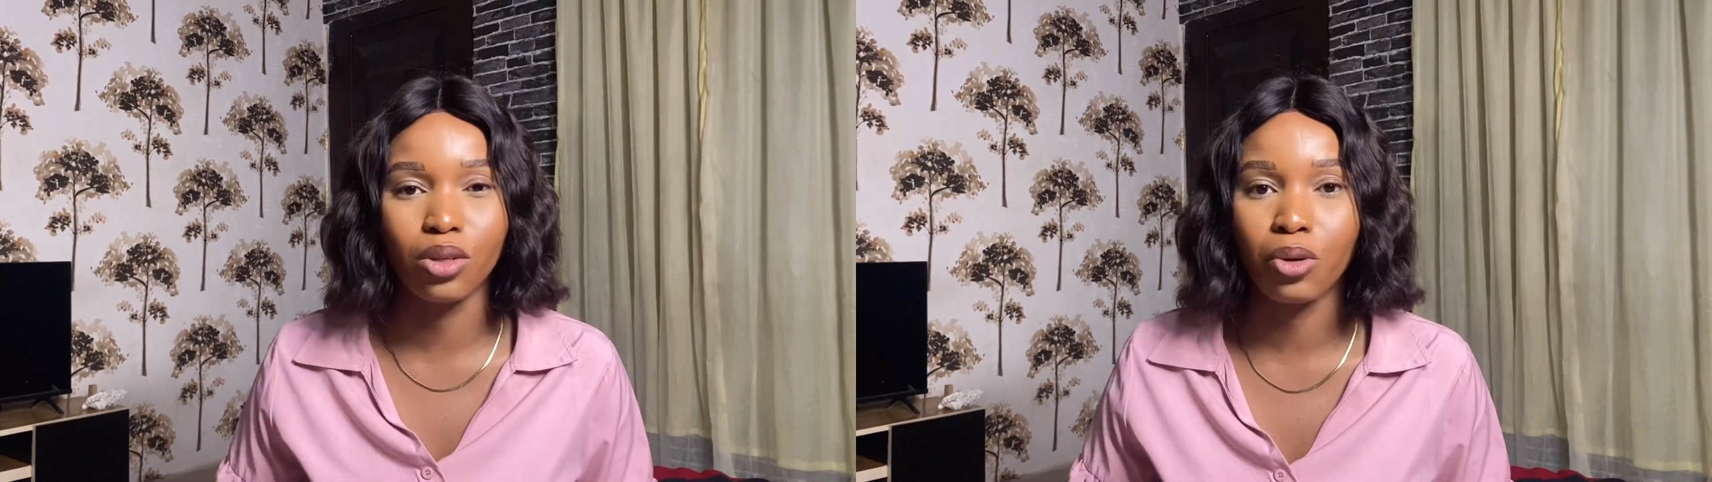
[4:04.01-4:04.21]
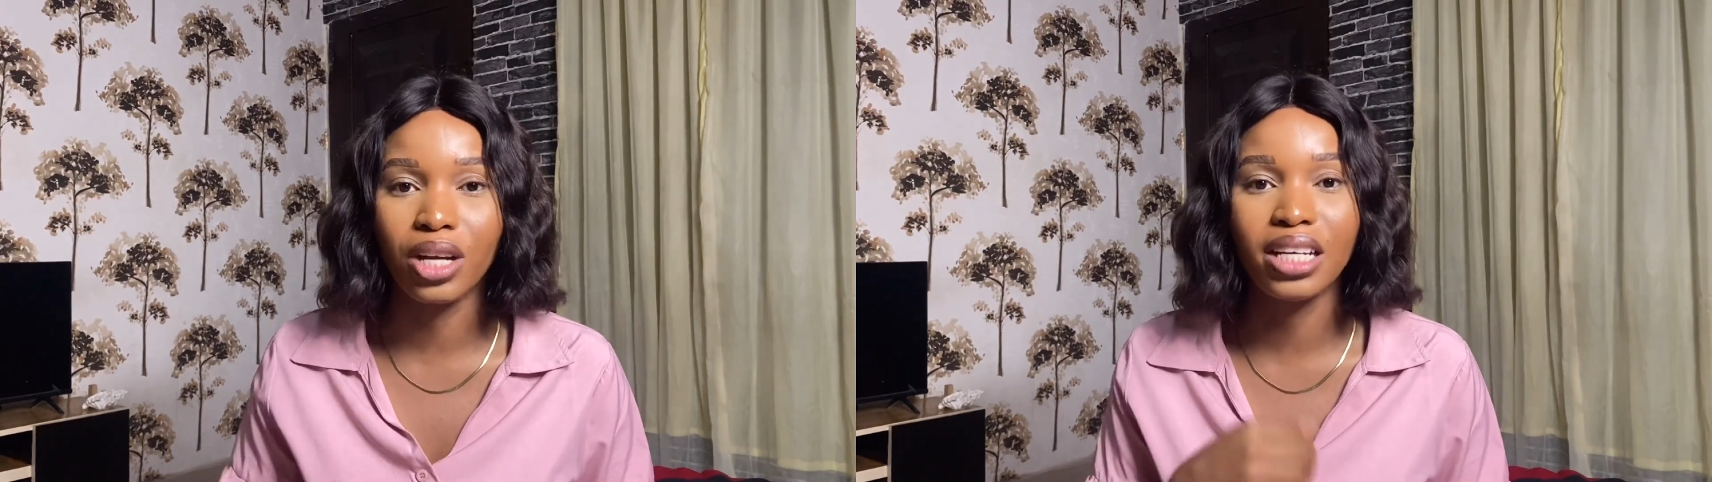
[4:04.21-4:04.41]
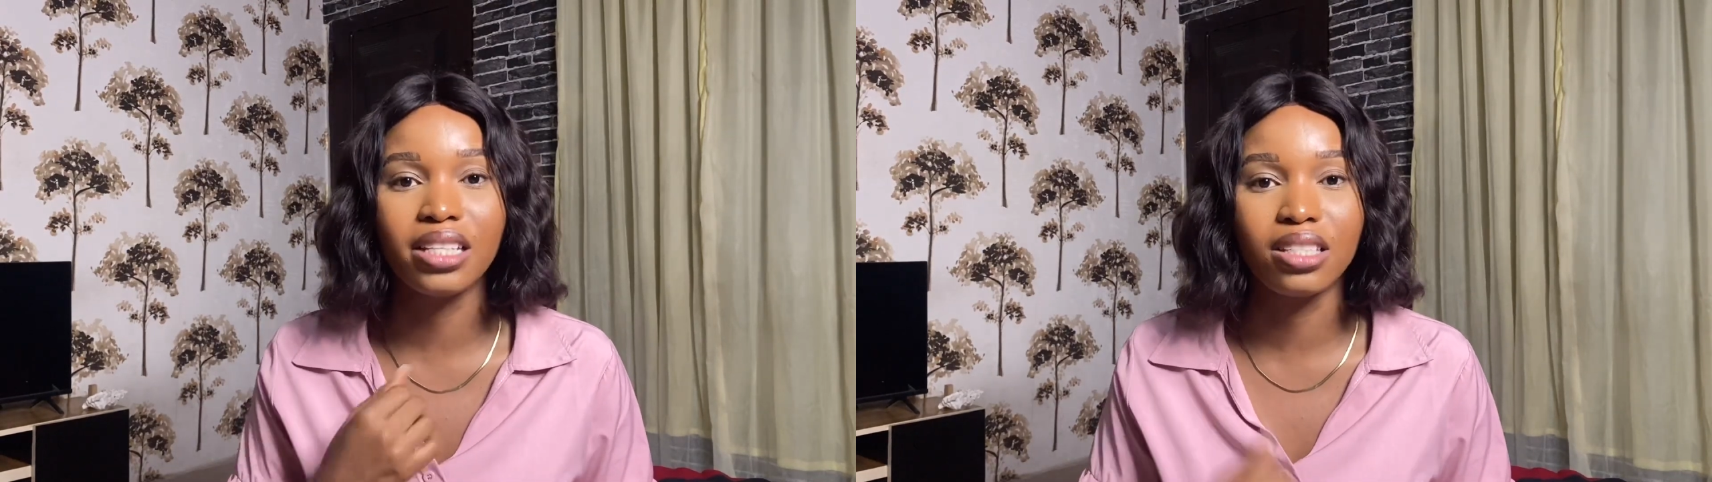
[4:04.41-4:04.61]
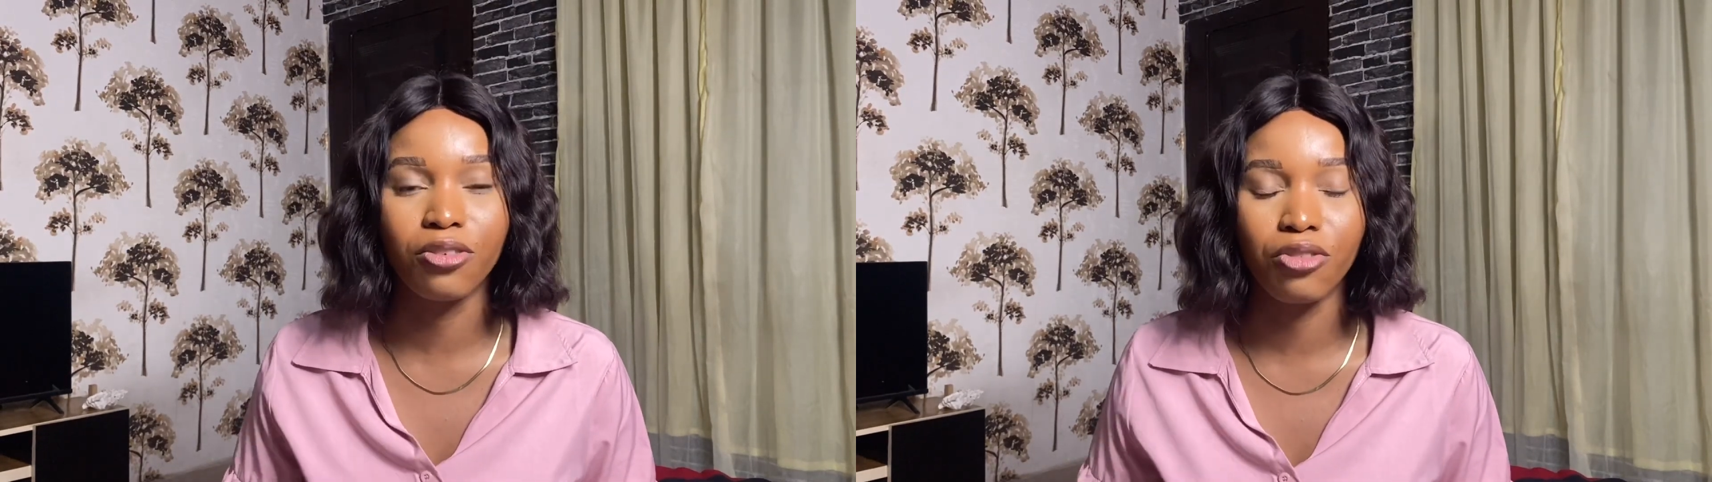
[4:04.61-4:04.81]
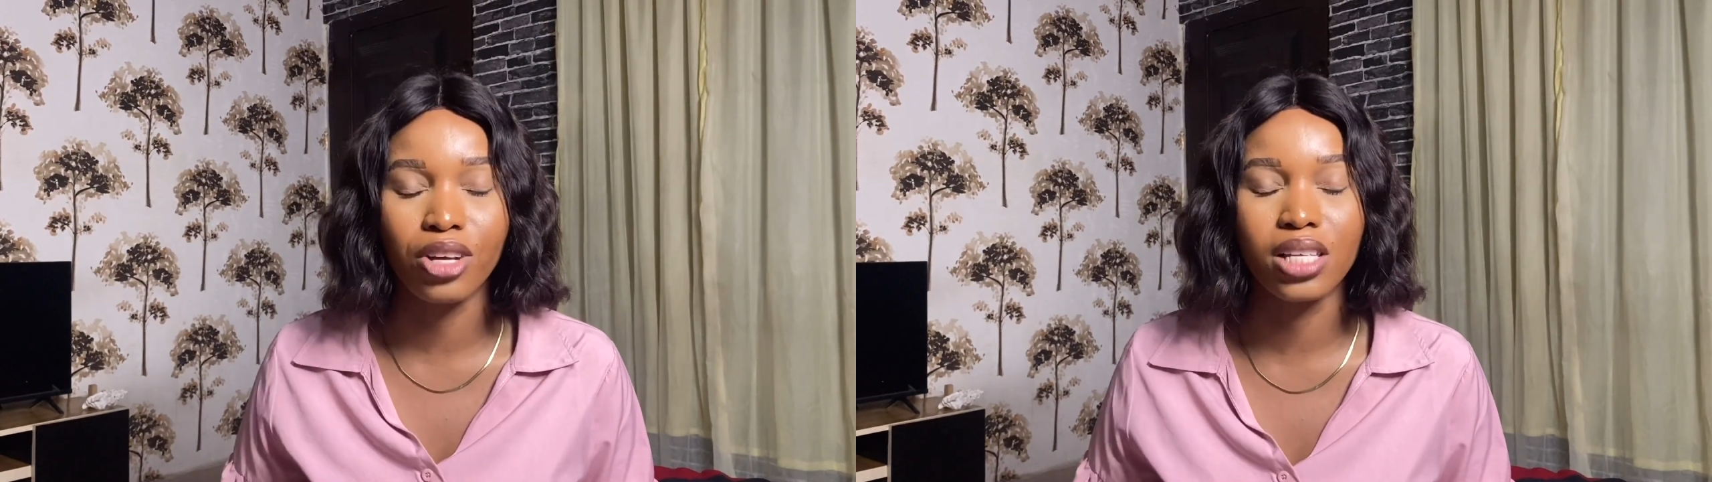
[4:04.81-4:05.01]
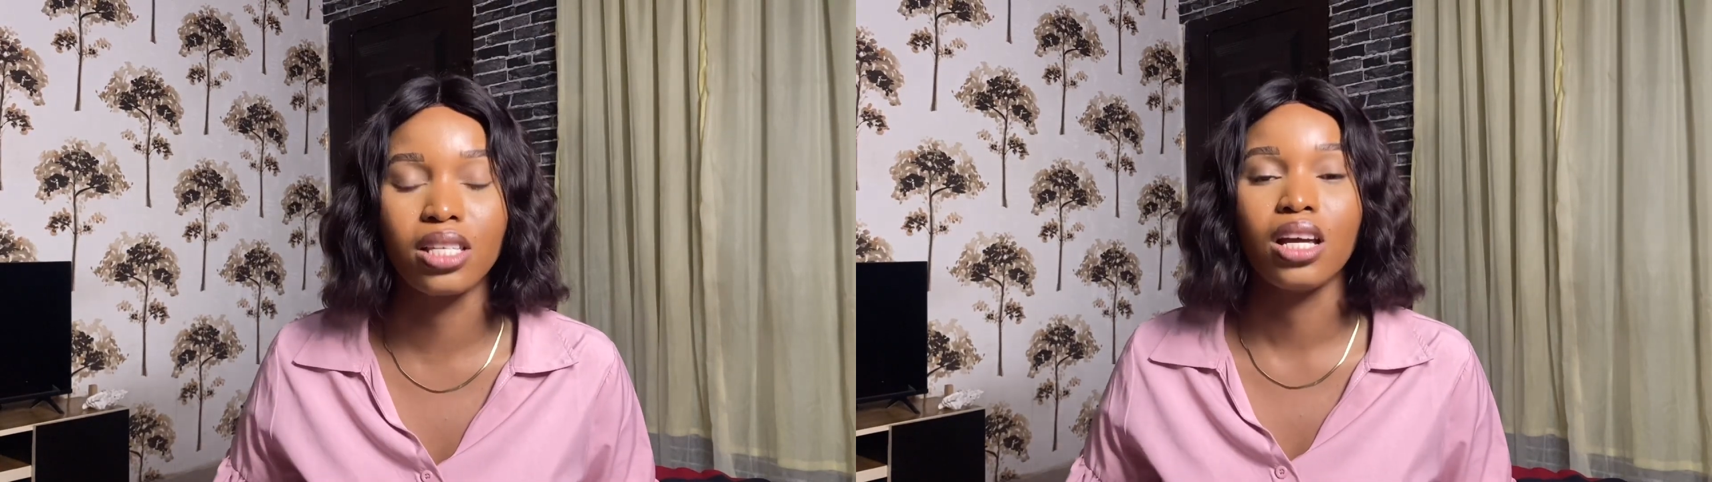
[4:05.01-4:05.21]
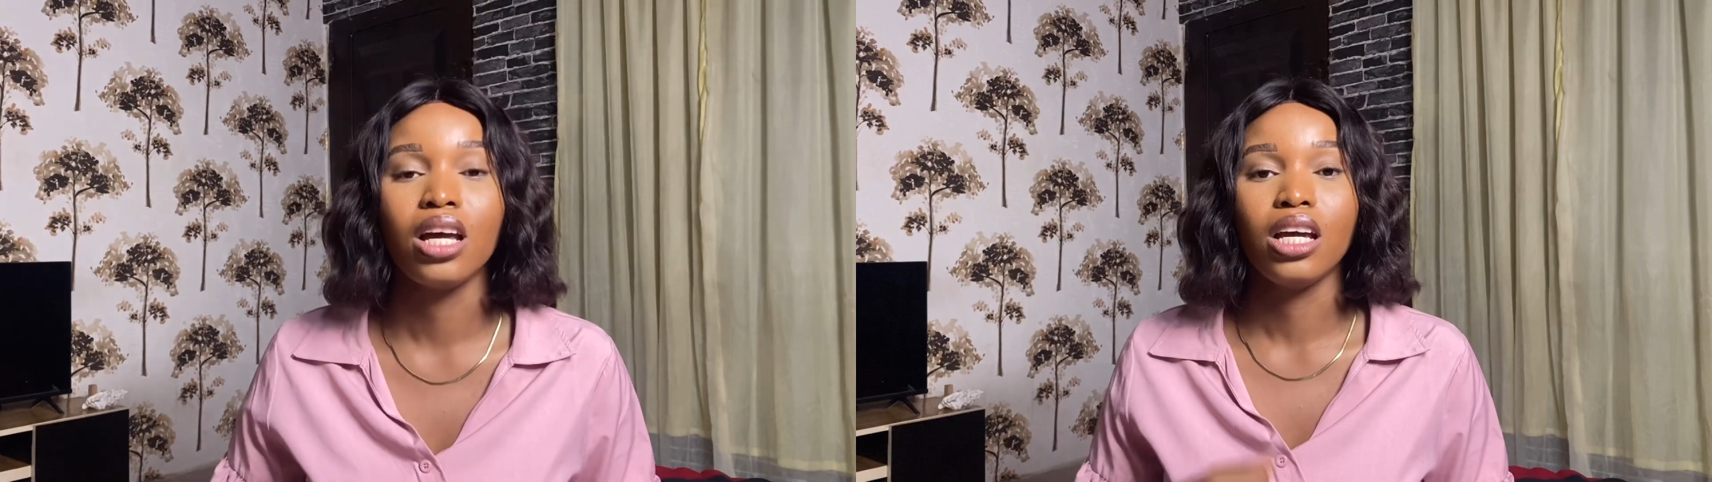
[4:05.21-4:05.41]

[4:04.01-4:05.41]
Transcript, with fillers: or any difference